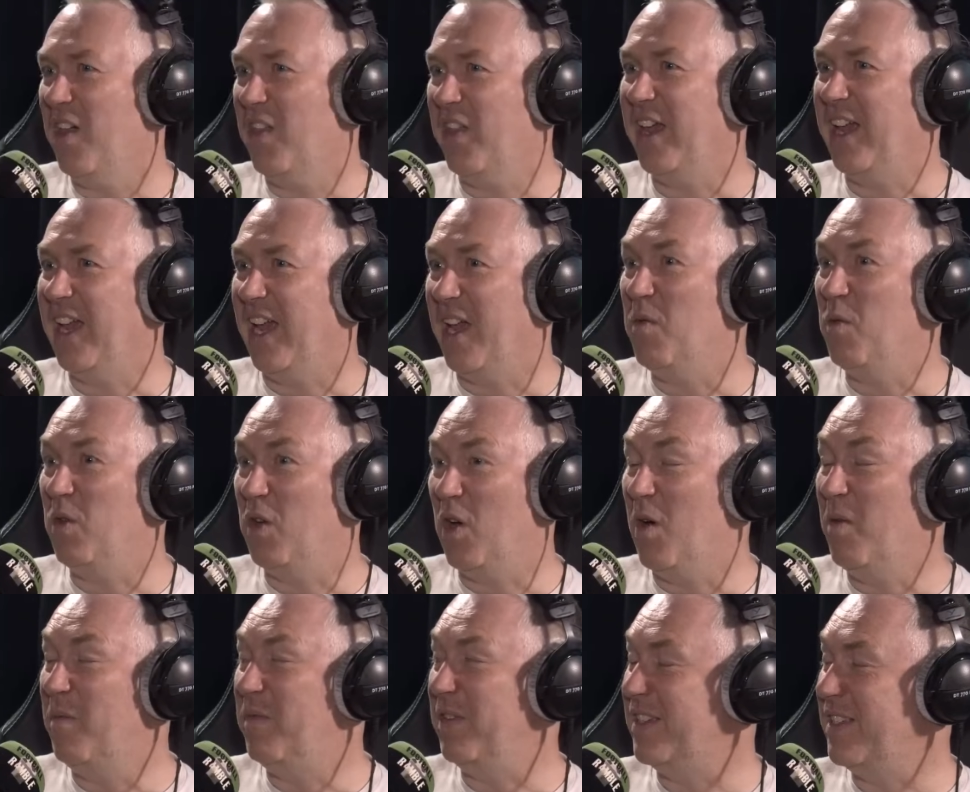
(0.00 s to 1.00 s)
think it would
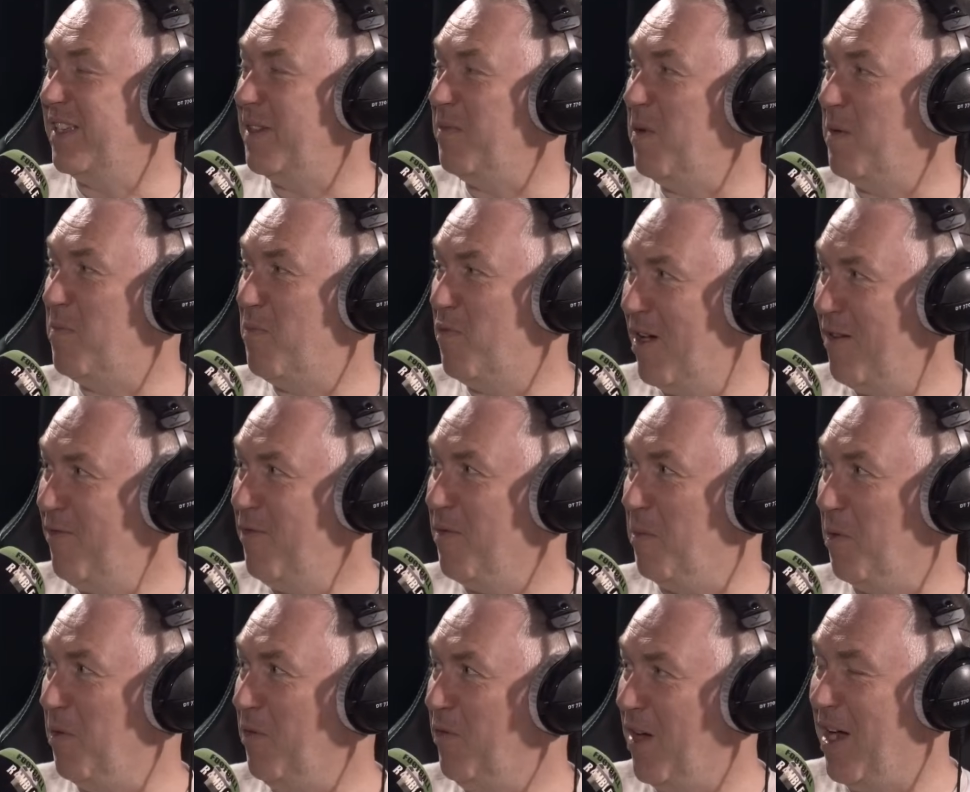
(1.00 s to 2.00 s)
obviously be
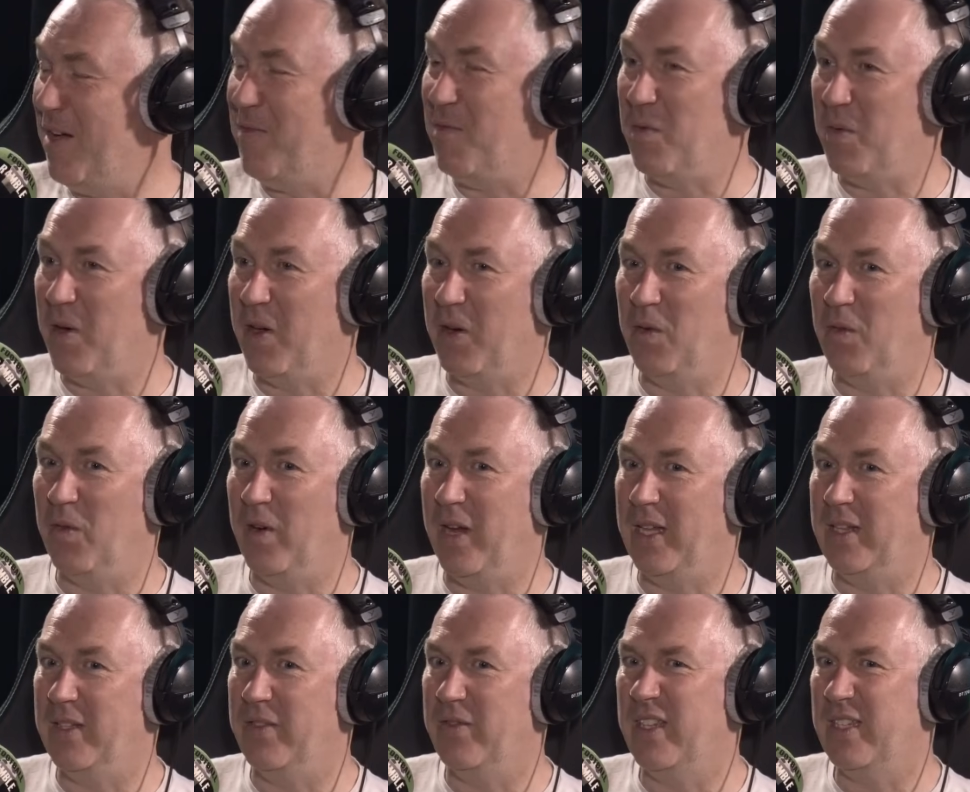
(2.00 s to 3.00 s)
preferable for everyone all
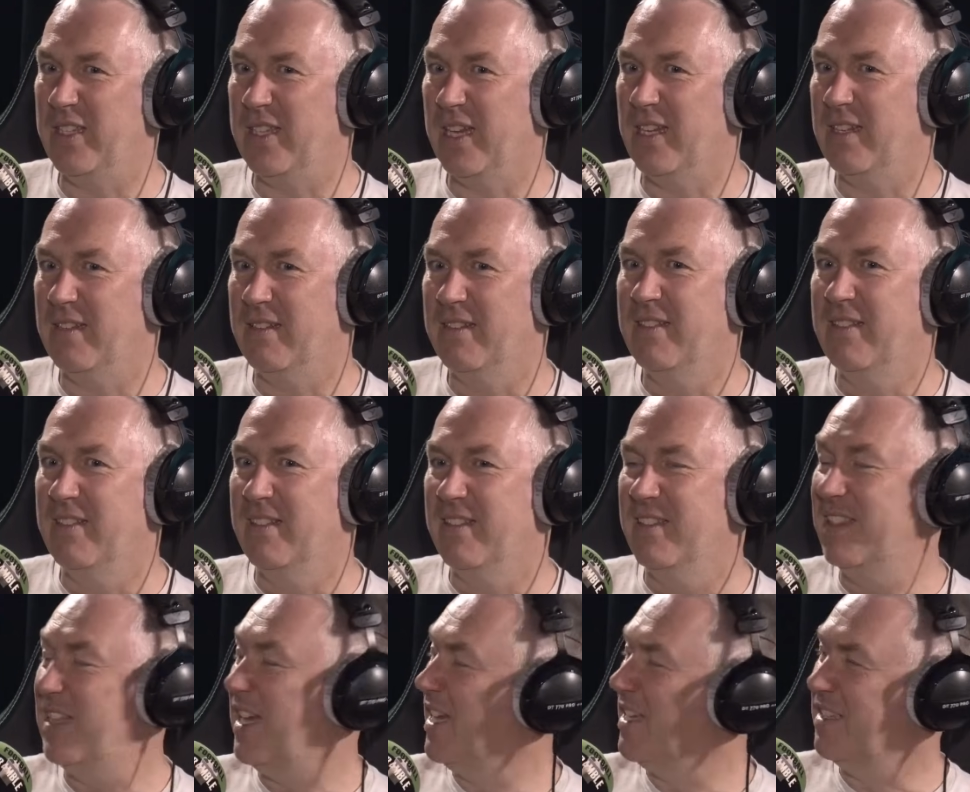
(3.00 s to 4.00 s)
round if he said,
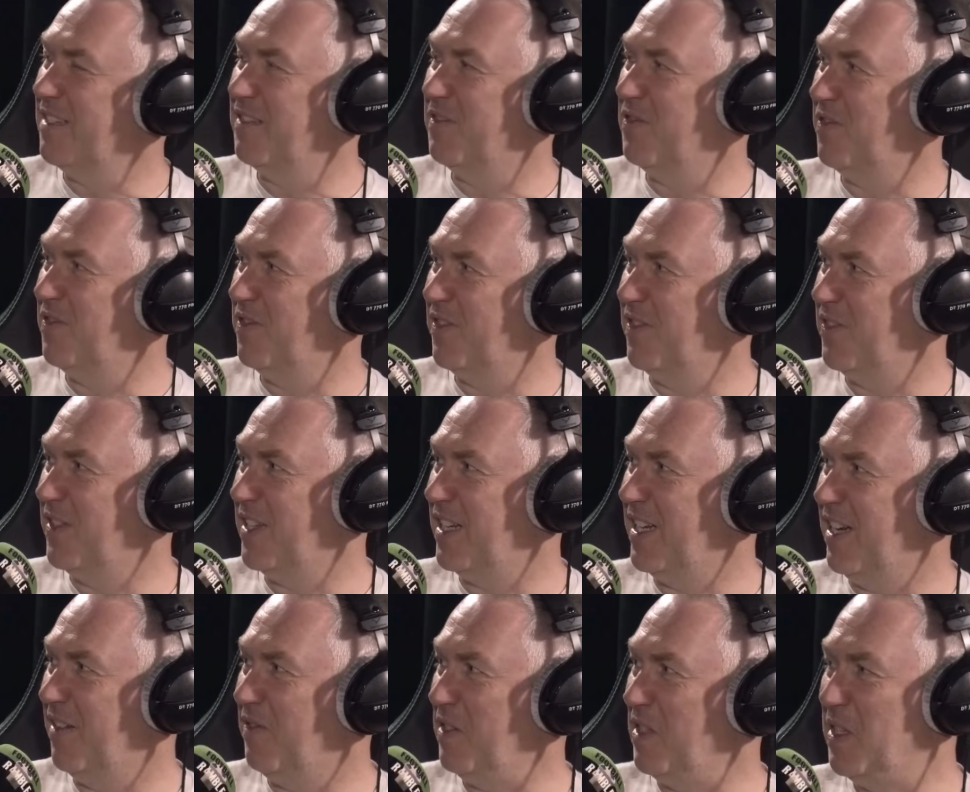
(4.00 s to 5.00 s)
thanks, I've had a
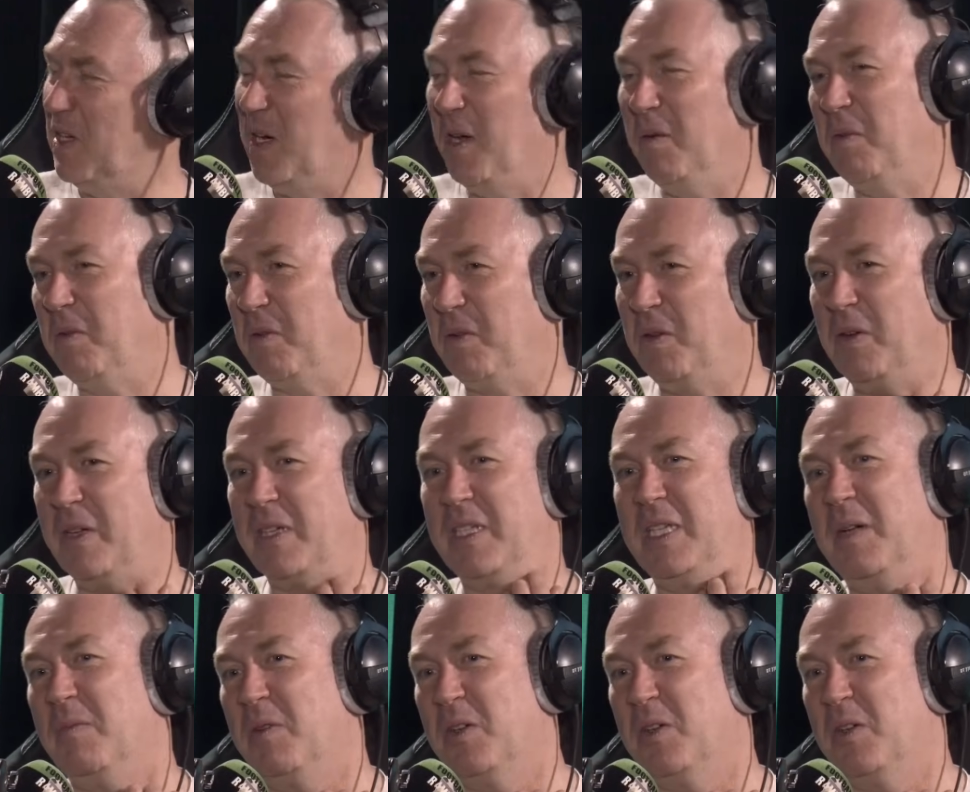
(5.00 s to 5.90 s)
lovely time, I'm going to accept my